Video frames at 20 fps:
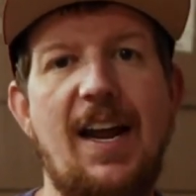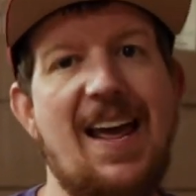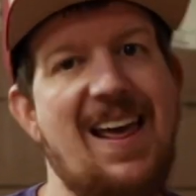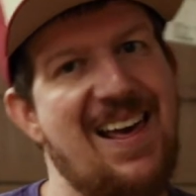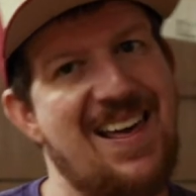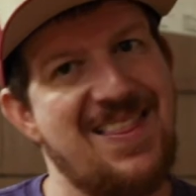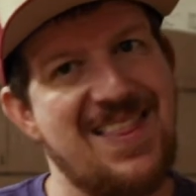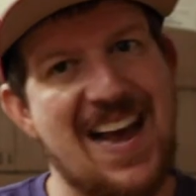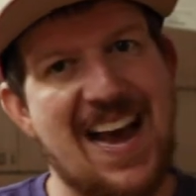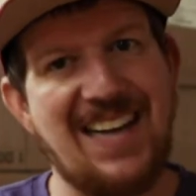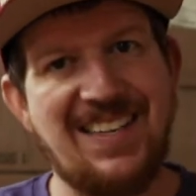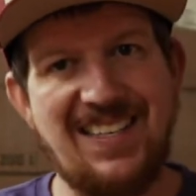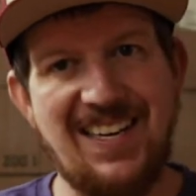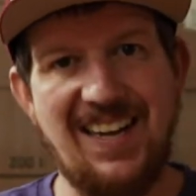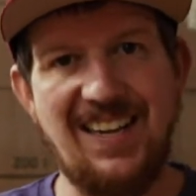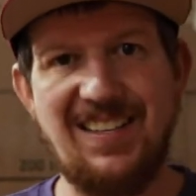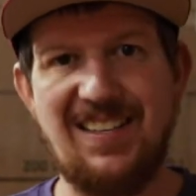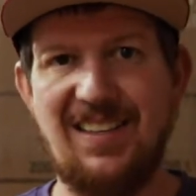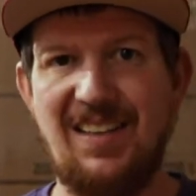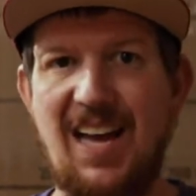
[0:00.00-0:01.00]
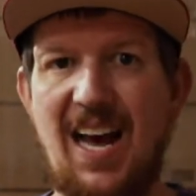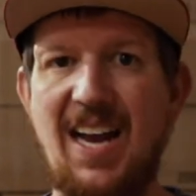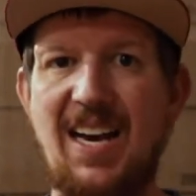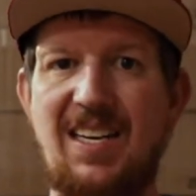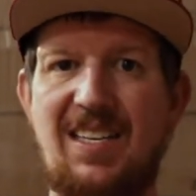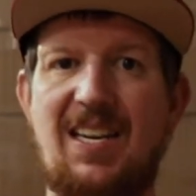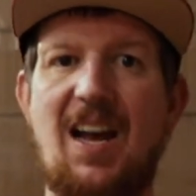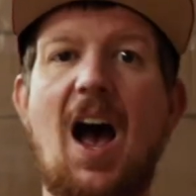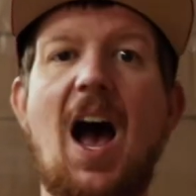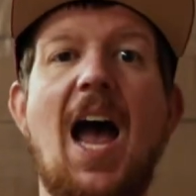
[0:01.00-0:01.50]
And that takes a lot
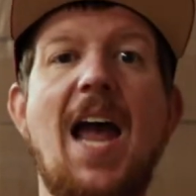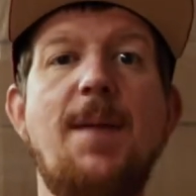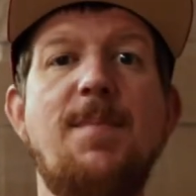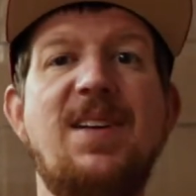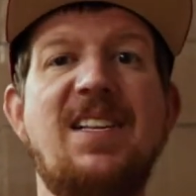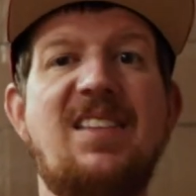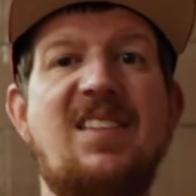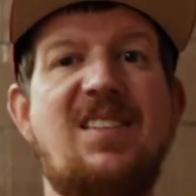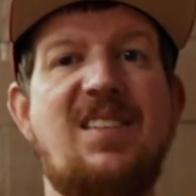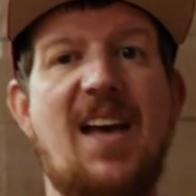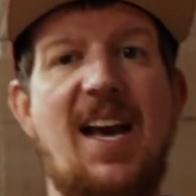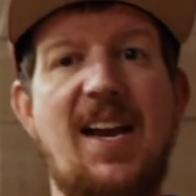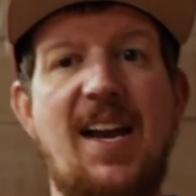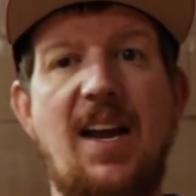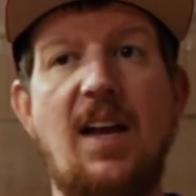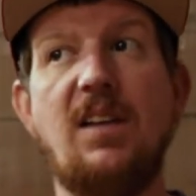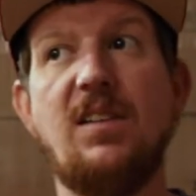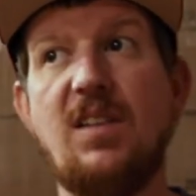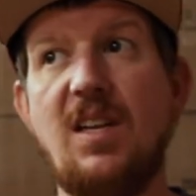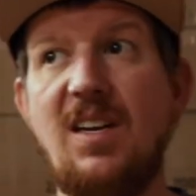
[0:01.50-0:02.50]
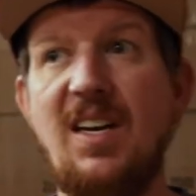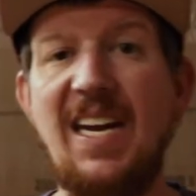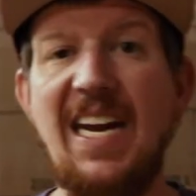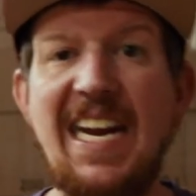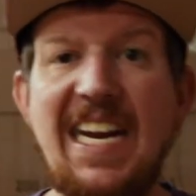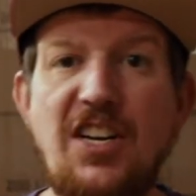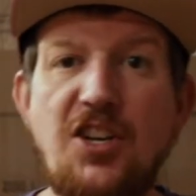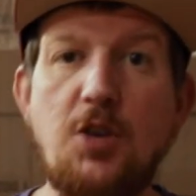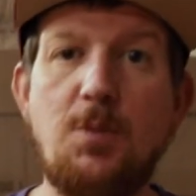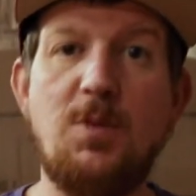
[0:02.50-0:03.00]
of time and settings in
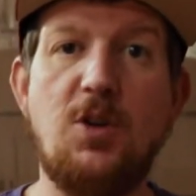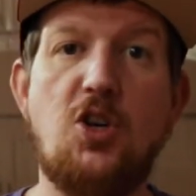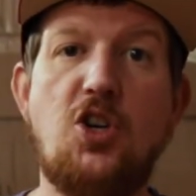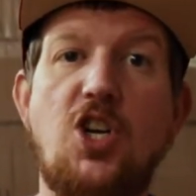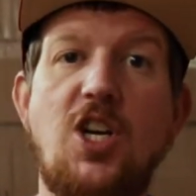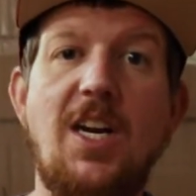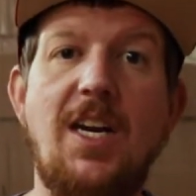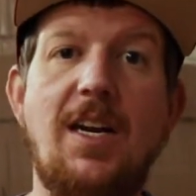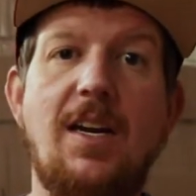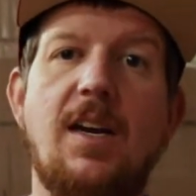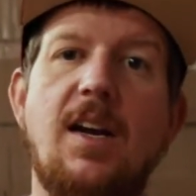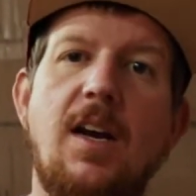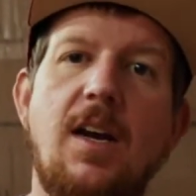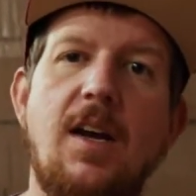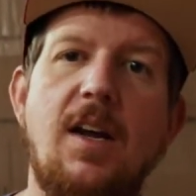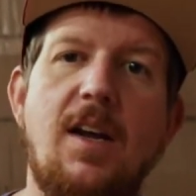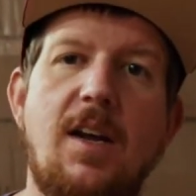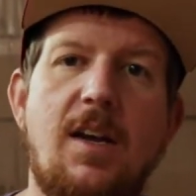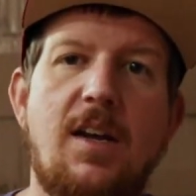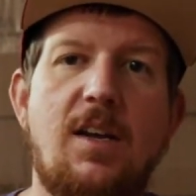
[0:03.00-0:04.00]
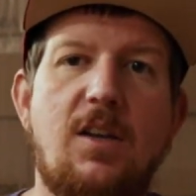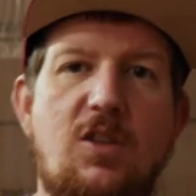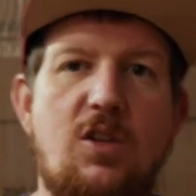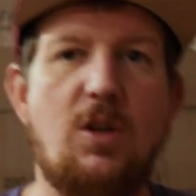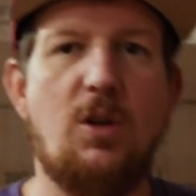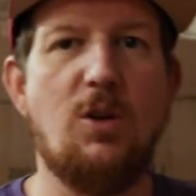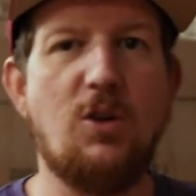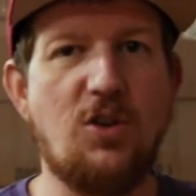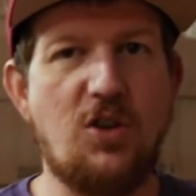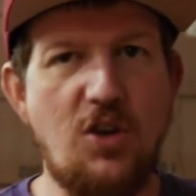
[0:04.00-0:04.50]
each machine.
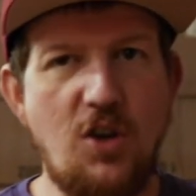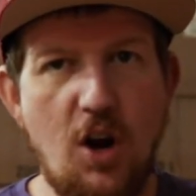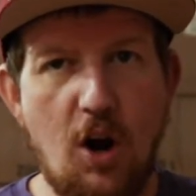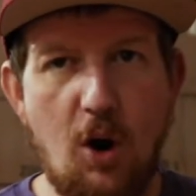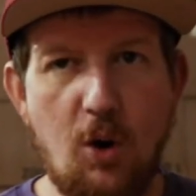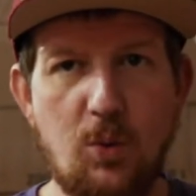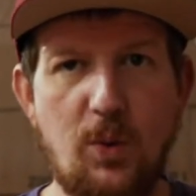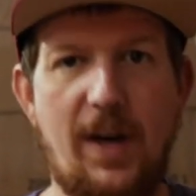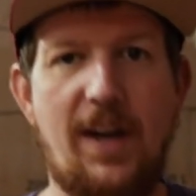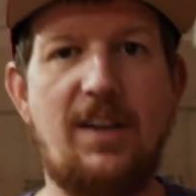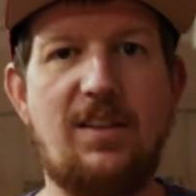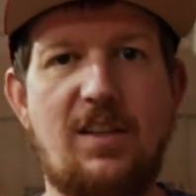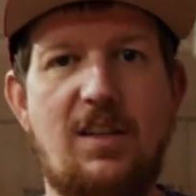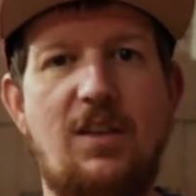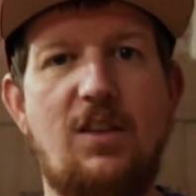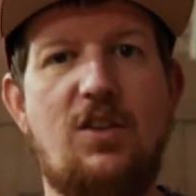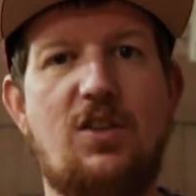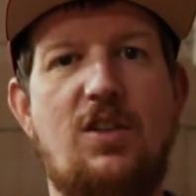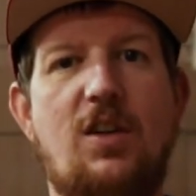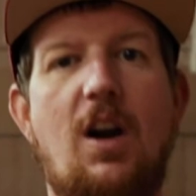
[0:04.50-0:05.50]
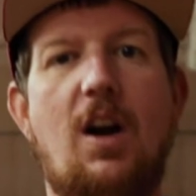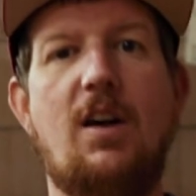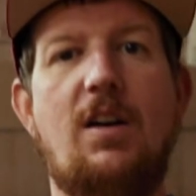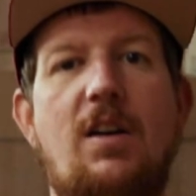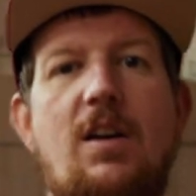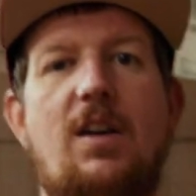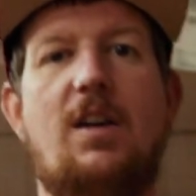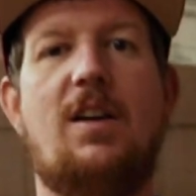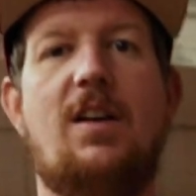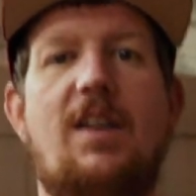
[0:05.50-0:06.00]
So there's no reason to start
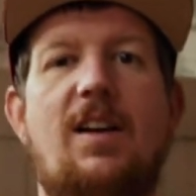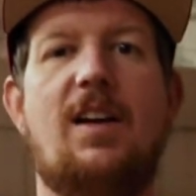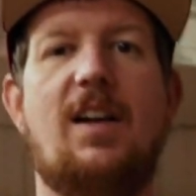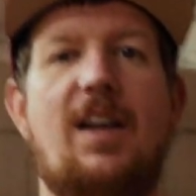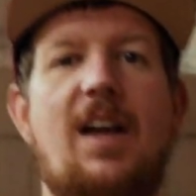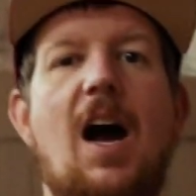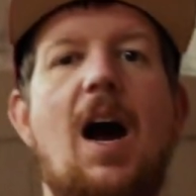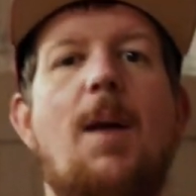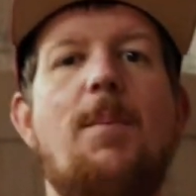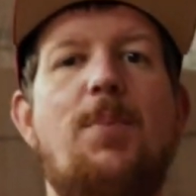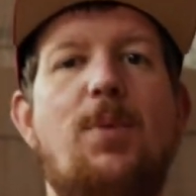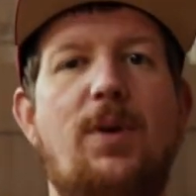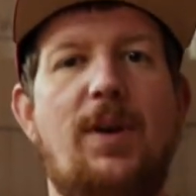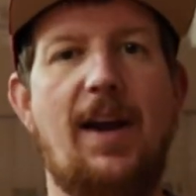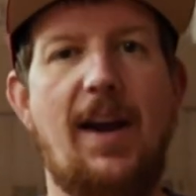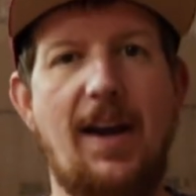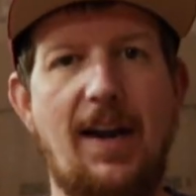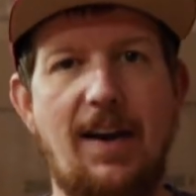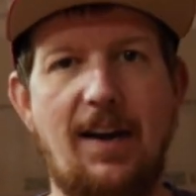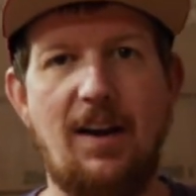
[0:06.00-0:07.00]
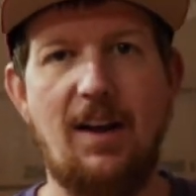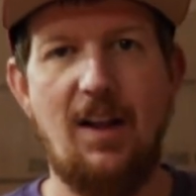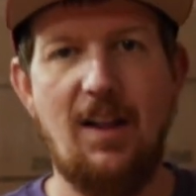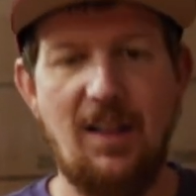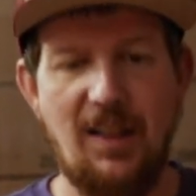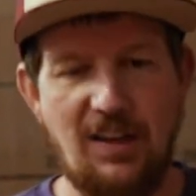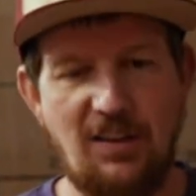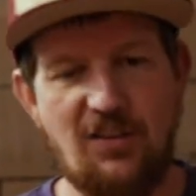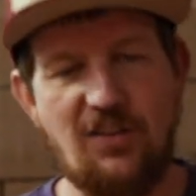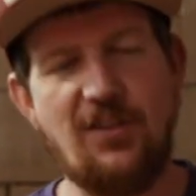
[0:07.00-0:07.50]
complicated.
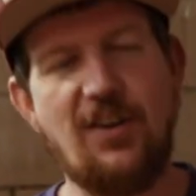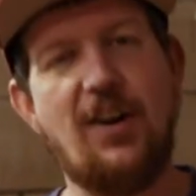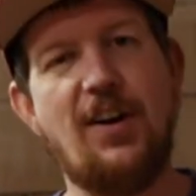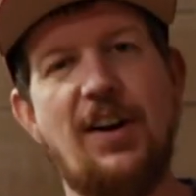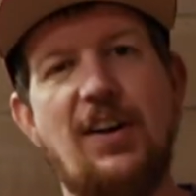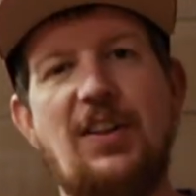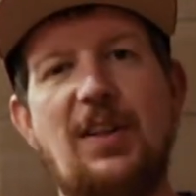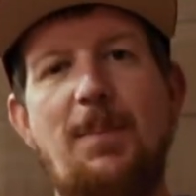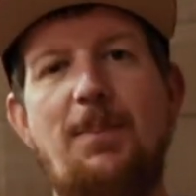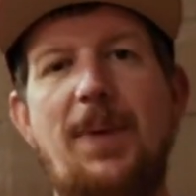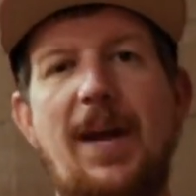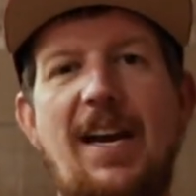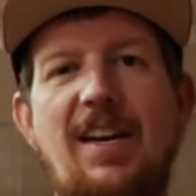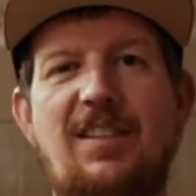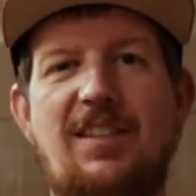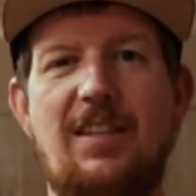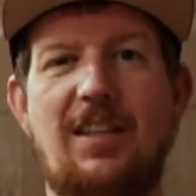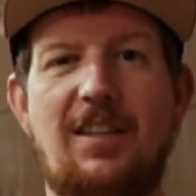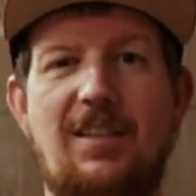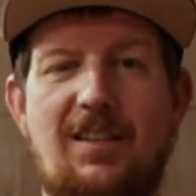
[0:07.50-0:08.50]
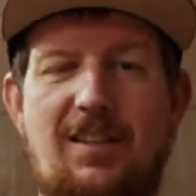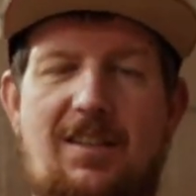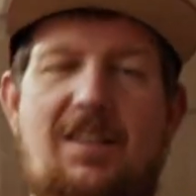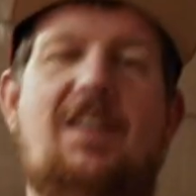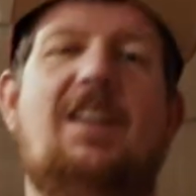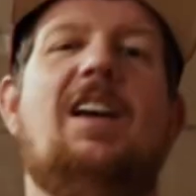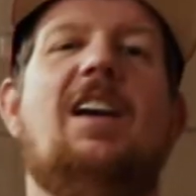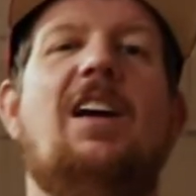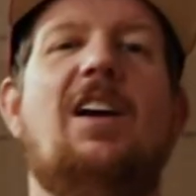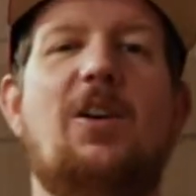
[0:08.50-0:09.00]
Let's start at the basics
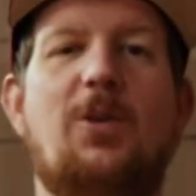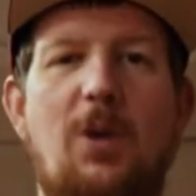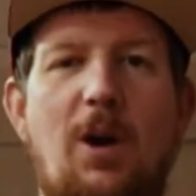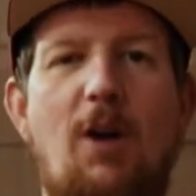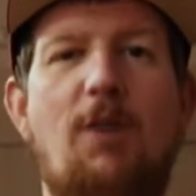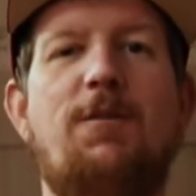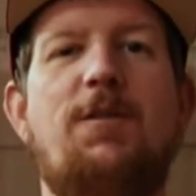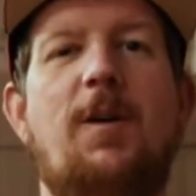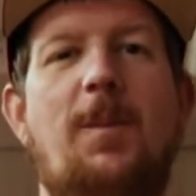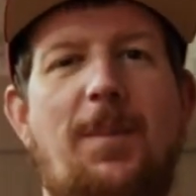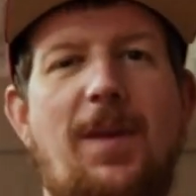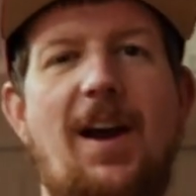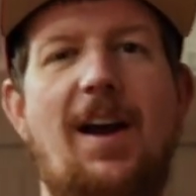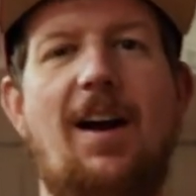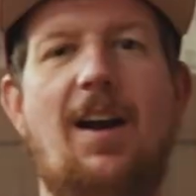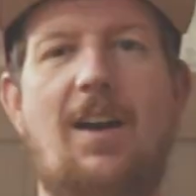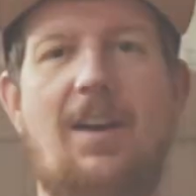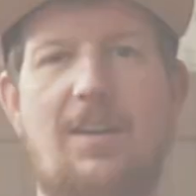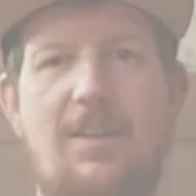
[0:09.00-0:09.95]
and grow from there.